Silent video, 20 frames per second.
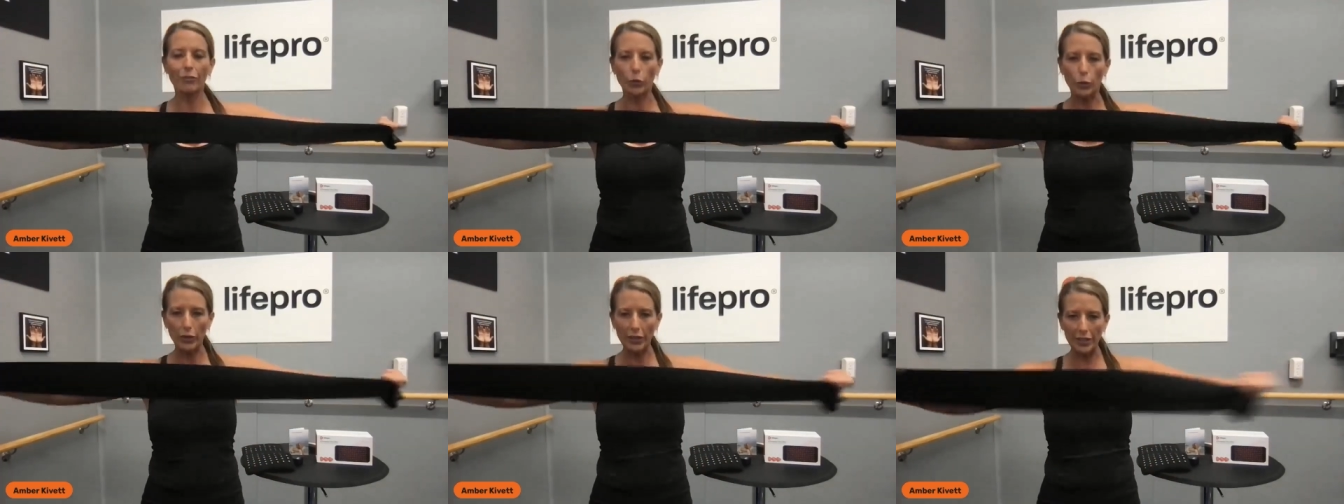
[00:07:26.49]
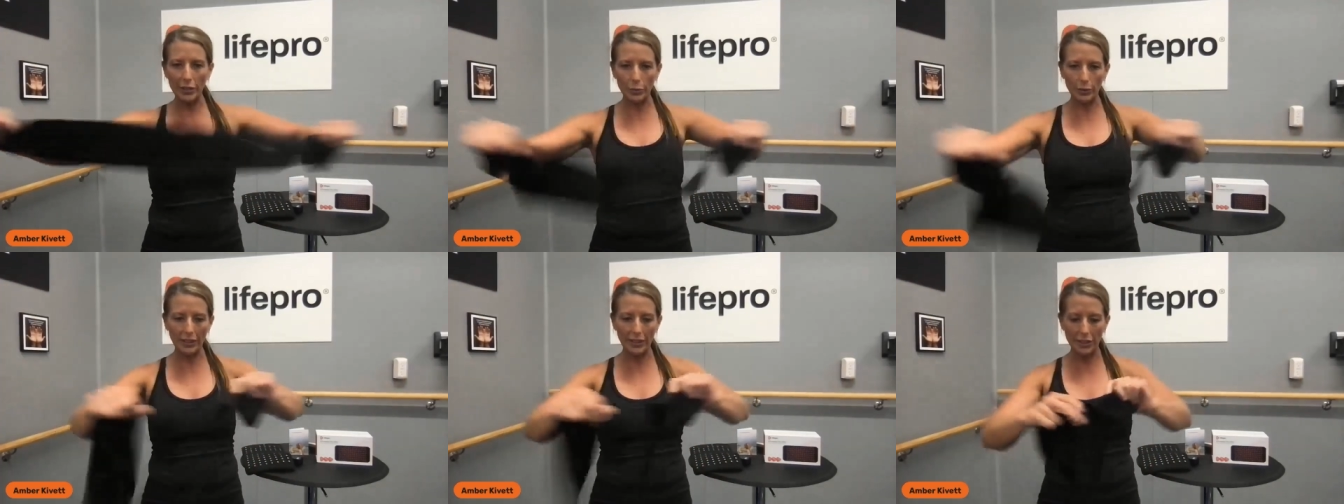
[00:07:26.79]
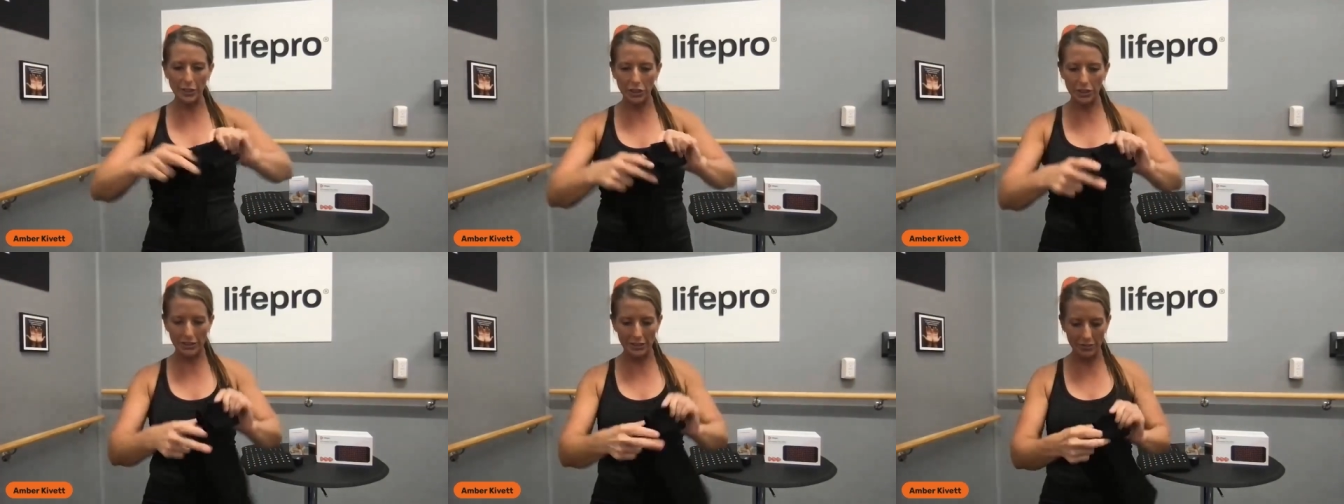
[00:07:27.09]
43
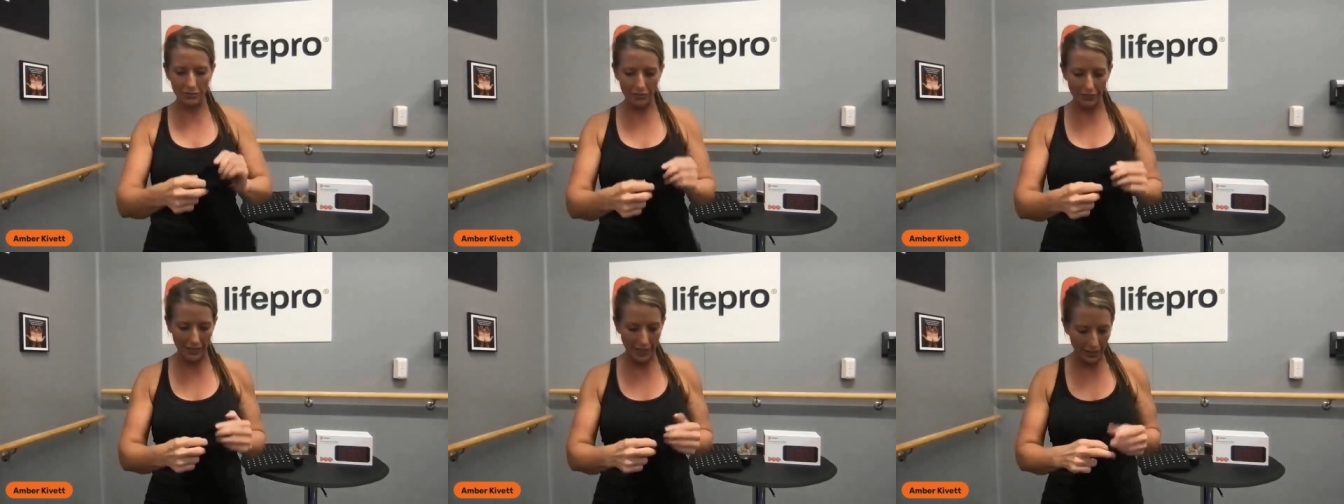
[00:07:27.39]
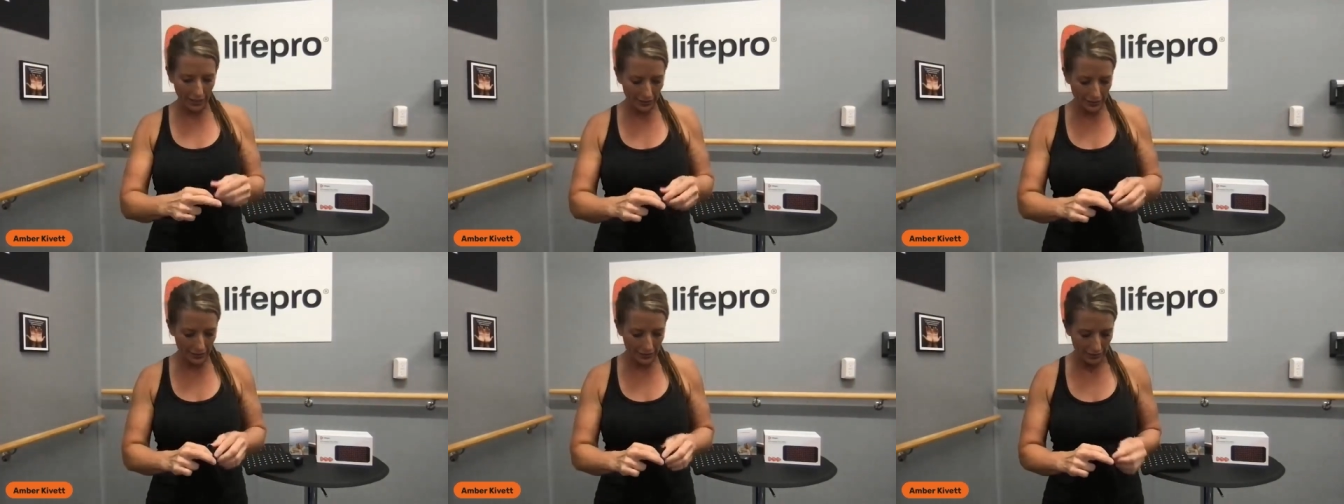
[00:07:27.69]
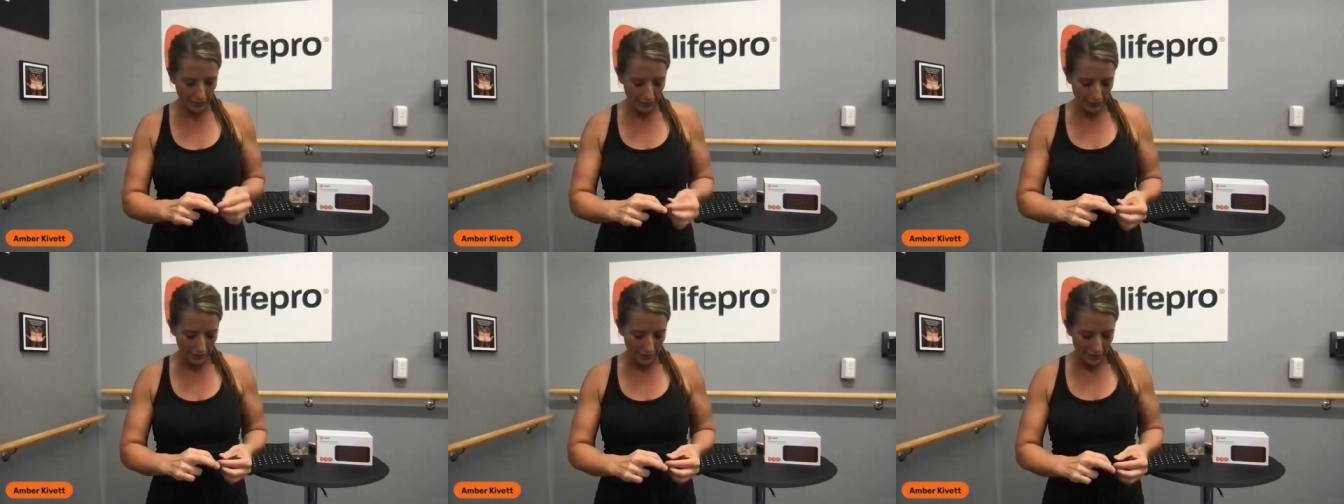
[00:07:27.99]
inches in fact,
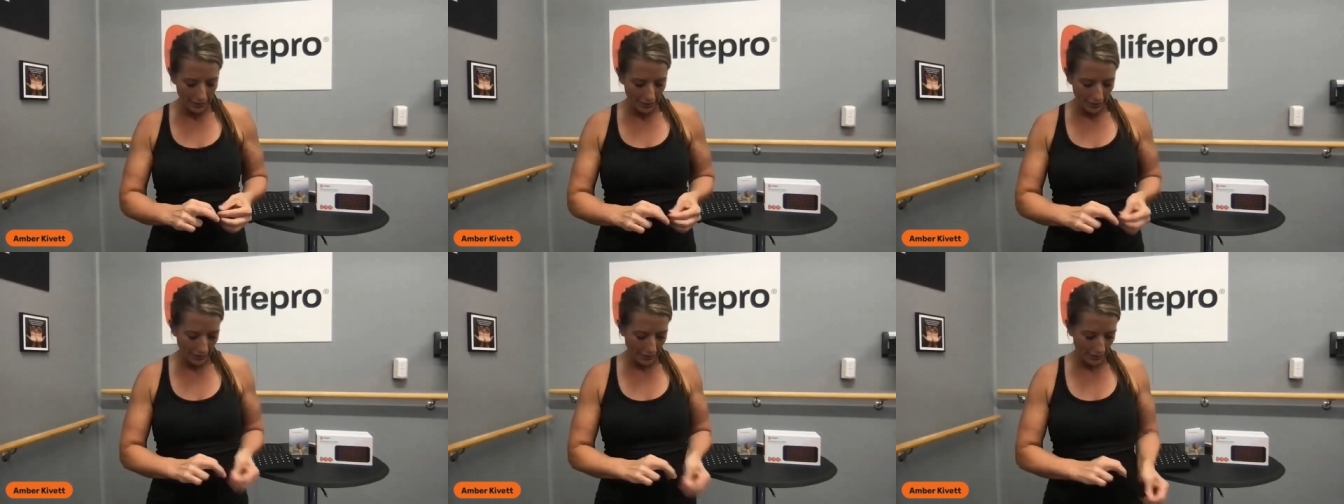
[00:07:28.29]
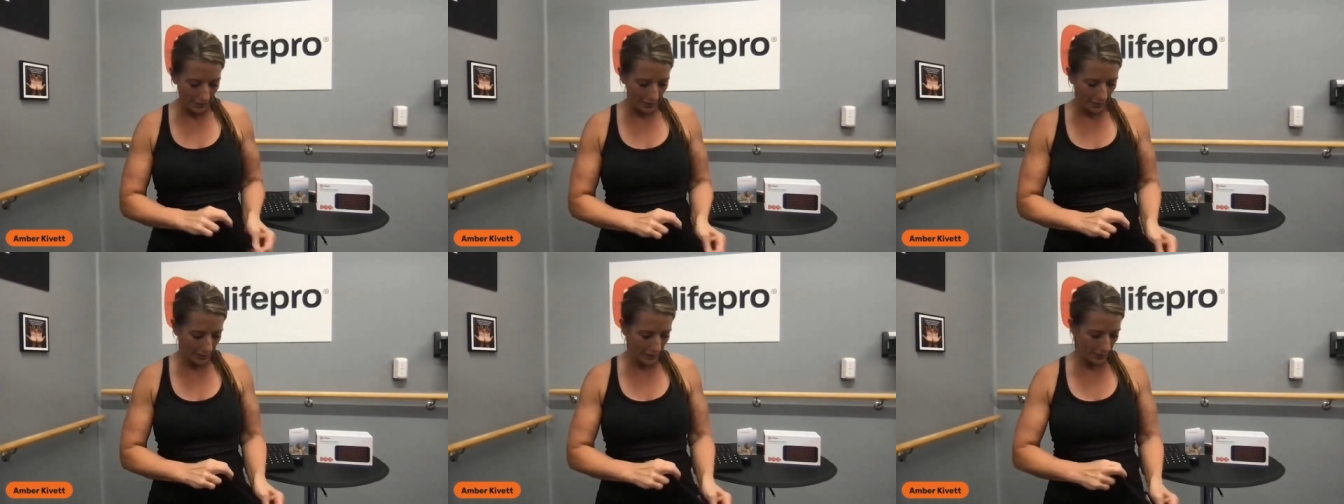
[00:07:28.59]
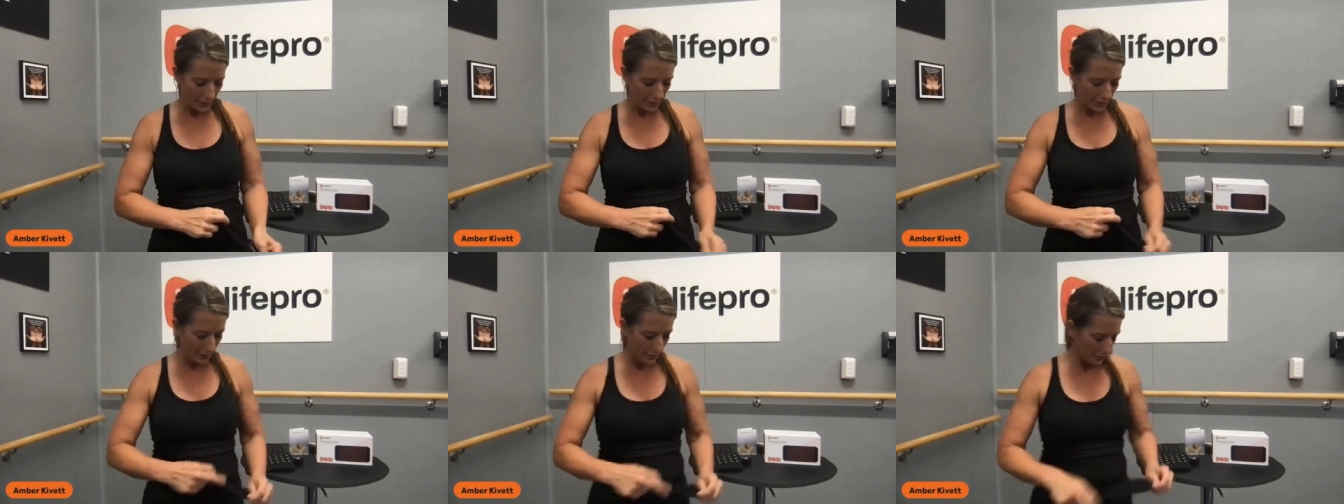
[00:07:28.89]

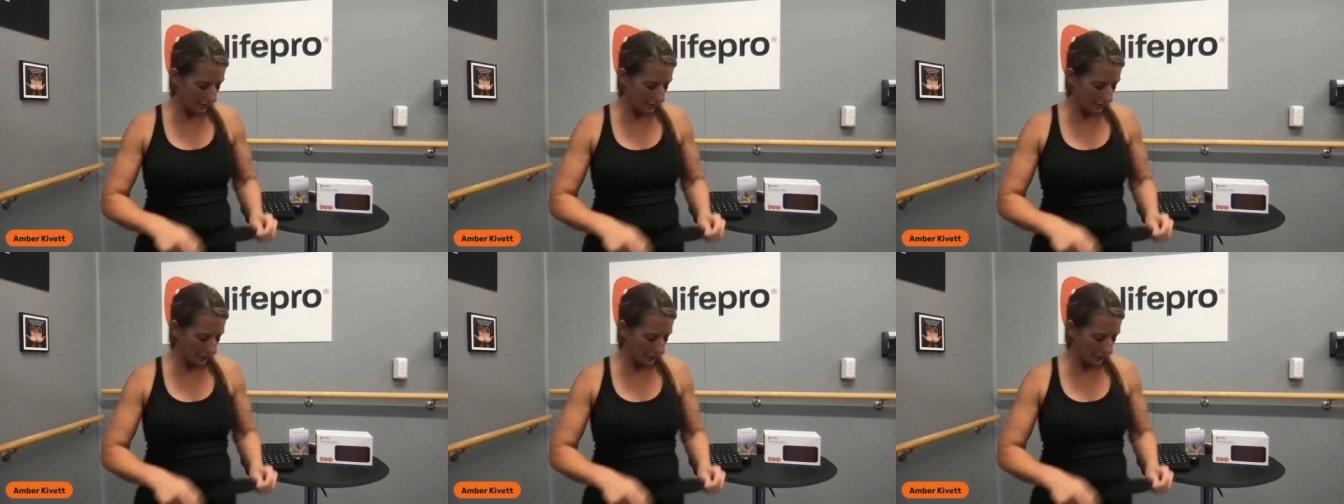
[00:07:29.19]
and